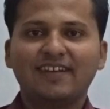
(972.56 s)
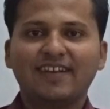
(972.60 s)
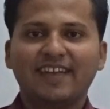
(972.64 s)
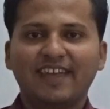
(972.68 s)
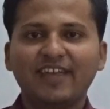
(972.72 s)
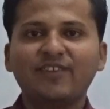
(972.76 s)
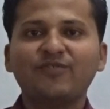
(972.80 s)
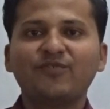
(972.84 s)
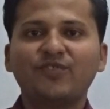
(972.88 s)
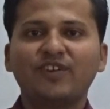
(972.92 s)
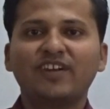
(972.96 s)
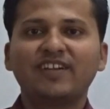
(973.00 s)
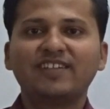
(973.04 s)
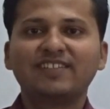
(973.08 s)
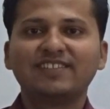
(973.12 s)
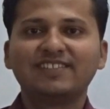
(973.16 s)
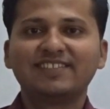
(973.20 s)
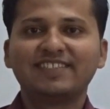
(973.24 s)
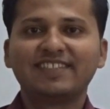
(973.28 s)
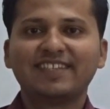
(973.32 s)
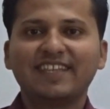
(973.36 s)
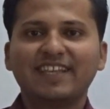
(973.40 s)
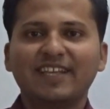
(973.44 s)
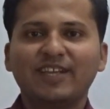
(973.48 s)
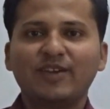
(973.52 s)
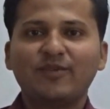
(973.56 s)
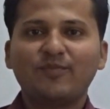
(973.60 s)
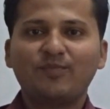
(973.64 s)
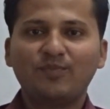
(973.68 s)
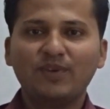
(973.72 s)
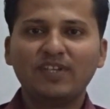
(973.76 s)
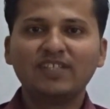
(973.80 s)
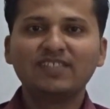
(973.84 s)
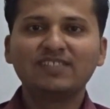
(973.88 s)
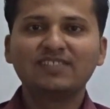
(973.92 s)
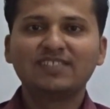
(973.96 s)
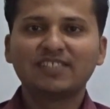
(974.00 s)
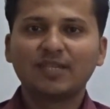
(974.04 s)
Hey friends,
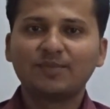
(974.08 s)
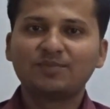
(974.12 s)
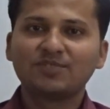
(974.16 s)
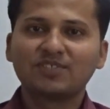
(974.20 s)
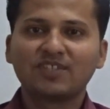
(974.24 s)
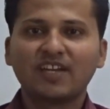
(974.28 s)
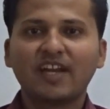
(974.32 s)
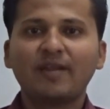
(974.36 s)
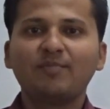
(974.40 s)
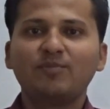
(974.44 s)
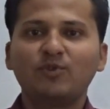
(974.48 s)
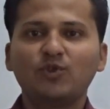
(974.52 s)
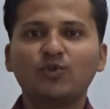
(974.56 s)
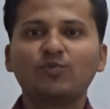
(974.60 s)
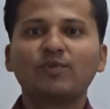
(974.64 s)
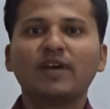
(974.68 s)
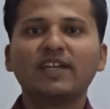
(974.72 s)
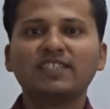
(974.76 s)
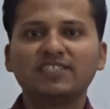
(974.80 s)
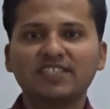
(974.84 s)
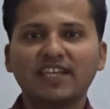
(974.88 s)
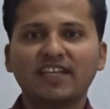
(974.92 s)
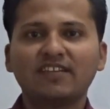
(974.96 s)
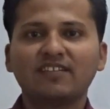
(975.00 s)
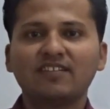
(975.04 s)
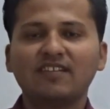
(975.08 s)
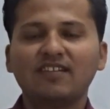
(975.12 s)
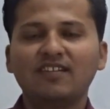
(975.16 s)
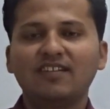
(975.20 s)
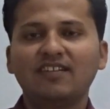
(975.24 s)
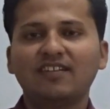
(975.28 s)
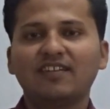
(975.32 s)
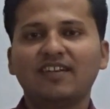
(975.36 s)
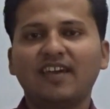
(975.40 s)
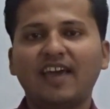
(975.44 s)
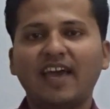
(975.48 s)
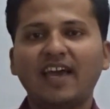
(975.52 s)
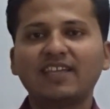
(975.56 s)
please subscribe to my channel
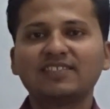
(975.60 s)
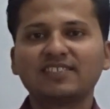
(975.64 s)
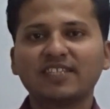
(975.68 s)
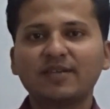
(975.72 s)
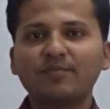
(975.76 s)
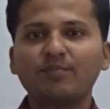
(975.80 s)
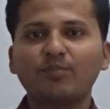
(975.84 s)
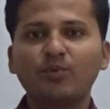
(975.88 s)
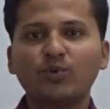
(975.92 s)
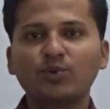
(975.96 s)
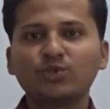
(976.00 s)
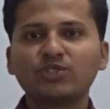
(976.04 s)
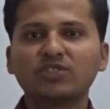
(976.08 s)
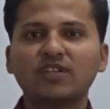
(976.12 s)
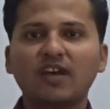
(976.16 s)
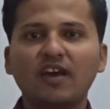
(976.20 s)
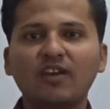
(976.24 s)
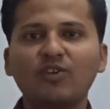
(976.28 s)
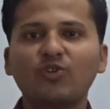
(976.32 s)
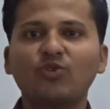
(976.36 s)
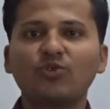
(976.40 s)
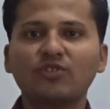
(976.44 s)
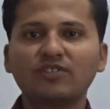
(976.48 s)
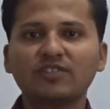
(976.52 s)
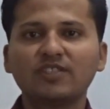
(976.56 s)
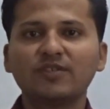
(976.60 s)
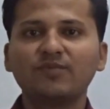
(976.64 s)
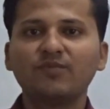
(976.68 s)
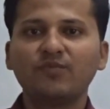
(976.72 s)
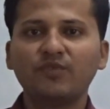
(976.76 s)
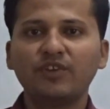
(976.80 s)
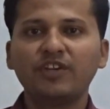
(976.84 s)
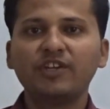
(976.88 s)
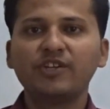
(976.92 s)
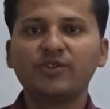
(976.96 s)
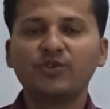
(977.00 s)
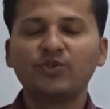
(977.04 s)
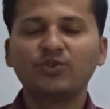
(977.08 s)
as I post algorithm
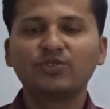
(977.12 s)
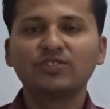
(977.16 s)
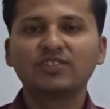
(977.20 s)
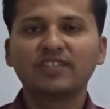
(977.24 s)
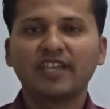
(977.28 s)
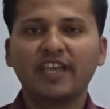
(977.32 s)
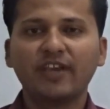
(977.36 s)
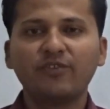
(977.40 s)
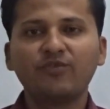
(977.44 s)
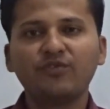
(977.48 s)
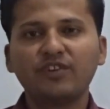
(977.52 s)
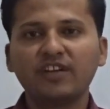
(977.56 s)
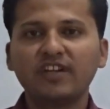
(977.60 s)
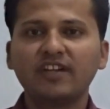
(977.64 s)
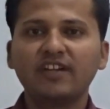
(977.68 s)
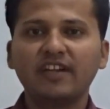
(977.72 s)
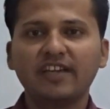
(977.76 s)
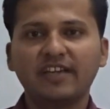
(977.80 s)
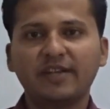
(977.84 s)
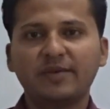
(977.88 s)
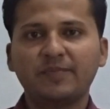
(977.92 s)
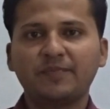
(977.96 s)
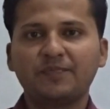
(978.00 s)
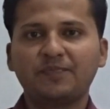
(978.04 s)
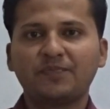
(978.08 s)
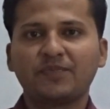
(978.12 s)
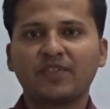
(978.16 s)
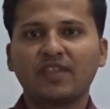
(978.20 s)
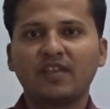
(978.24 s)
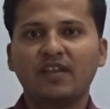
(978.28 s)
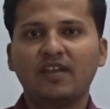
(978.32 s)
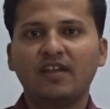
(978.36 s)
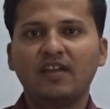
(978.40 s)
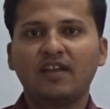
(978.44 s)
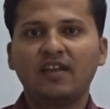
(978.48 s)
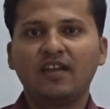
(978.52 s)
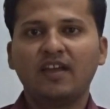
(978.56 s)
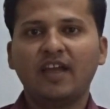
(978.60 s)
videos every day.
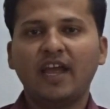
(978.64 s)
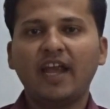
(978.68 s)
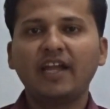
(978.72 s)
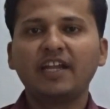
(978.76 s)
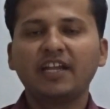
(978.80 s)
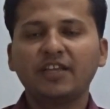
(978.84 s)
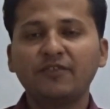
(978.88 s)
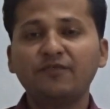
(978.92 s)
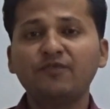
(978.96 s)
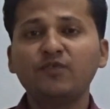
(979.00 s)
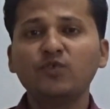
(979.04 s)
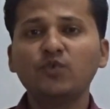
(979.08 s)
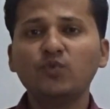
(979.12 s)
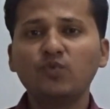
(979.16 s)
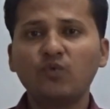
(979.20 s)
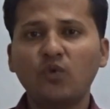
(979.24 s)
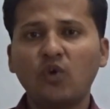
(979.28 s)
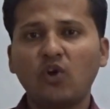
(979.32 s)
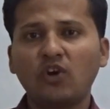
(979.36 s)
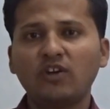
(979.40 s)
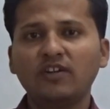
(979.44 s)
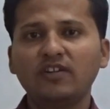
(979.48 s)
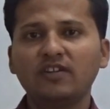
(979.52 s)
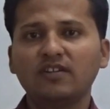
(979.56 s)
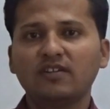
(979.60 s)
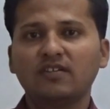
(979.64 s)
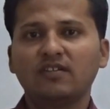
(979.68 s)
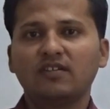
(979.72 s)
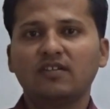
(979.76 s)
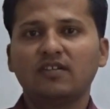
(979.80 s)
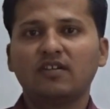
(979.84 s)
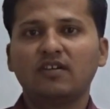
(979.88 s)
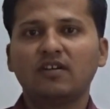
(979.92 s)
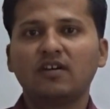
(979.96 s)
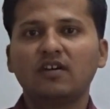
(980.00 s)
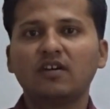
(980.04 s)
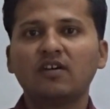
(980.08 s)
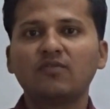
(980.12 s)
And if you want
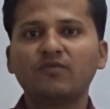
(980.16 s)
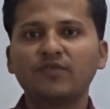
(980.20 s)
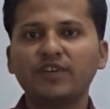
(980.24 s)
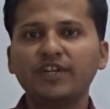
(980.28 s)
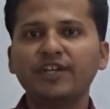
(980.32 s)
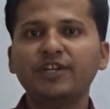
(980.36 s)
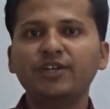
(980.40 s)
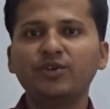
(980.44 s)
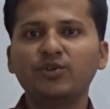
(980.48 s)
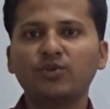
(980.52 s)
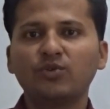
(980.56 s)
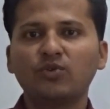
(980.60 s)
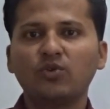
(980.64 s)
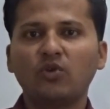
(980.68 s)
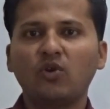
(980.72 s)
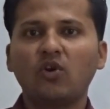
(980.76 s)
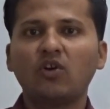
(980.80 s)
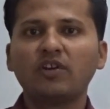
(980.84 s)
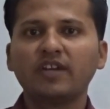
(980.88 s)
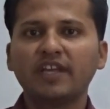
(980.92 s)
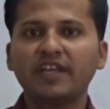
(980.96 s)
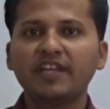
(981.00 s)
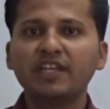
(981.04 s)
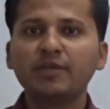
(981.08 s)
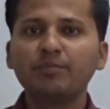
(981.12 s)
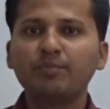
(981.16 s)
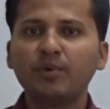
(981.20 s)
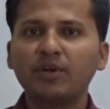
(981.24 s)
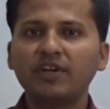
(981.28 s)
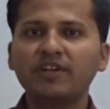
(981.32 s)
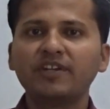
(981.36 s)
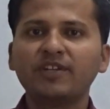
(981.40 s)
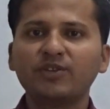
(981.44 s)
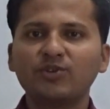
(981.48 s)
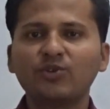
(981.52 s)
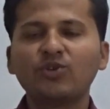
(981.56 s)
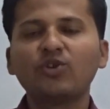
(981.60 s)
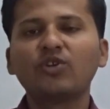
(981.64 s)
a video on any
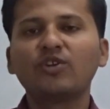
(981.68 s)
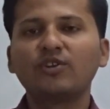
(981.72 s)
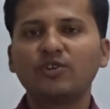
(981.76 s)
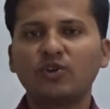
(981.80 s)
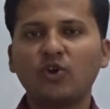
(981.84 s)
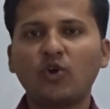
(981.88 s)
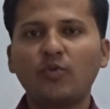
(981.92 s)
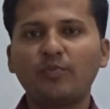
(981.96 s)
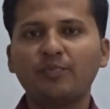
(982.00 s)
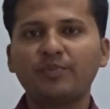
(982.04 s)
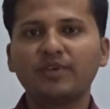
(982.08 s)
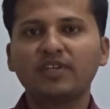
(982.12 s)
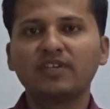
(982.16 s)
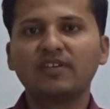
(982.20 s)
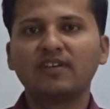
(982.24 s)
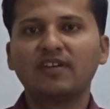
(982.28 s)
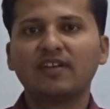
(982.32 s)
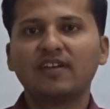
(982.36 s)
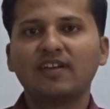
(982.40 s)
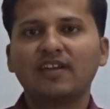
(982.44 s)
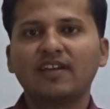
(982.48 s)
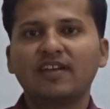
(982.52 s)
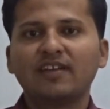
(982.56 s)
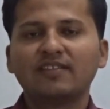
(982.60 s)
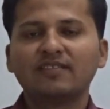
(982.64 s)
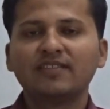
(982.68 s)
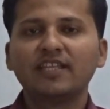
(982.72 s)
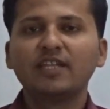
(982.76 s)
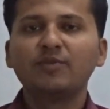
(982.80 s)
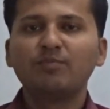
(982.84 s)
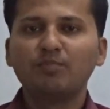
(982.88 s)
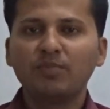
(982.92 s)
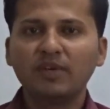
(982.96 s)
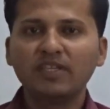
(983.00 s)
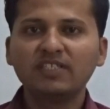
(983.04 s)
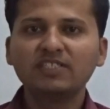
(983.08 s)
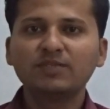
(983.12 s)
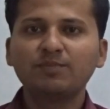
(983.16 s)
particular topic, then
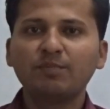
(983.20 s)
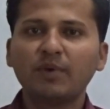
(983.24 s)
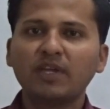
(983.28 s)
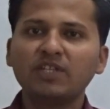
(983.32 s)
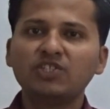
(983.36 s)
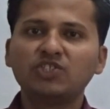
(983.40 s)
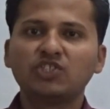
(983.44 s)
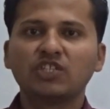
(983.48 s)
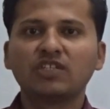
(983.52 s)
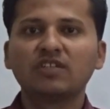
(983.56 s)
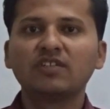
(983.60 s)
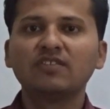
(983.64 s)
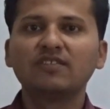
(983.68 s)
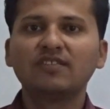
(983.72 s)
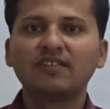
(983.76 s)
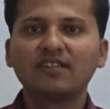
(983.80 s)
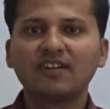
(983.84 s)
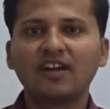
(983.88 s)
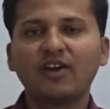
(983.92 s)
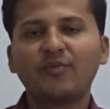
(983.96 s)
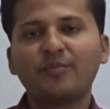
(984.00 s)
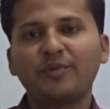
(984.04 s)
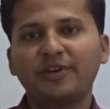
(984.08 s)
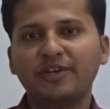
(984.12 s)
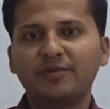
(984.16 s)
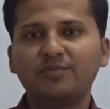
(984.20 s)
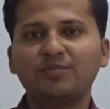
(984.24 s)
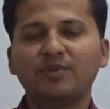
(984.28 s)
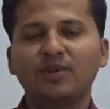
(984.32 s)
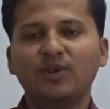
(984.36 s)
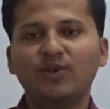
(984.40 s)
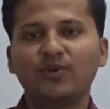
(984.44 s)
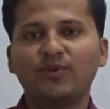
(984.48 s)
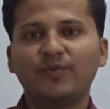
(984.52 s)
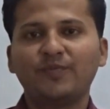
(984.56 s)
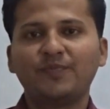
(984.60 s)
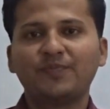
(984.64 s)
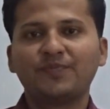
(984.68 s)
please mention in the comment
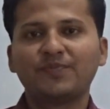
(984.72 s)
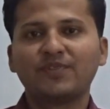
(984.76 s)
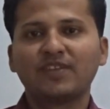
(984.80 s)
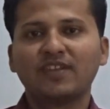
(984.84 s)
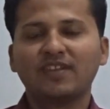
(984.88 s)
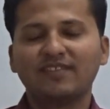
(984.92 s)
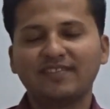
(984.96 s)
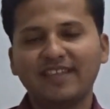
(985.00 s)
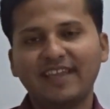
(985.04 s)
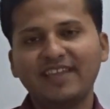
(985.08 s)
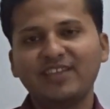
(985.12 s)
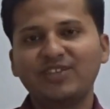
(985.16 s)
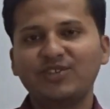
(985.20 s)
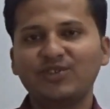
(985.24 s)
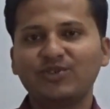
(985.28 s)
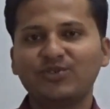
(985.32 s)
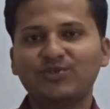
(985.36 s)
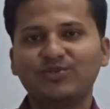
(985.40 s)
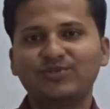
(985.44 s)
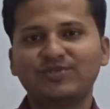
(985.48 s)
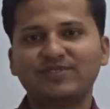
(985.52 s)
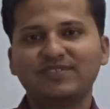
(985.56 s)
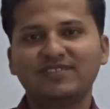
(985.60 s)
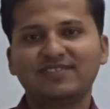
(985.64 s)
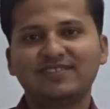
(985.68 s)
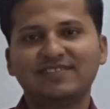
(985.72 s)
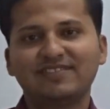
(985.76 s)
below. Thank you.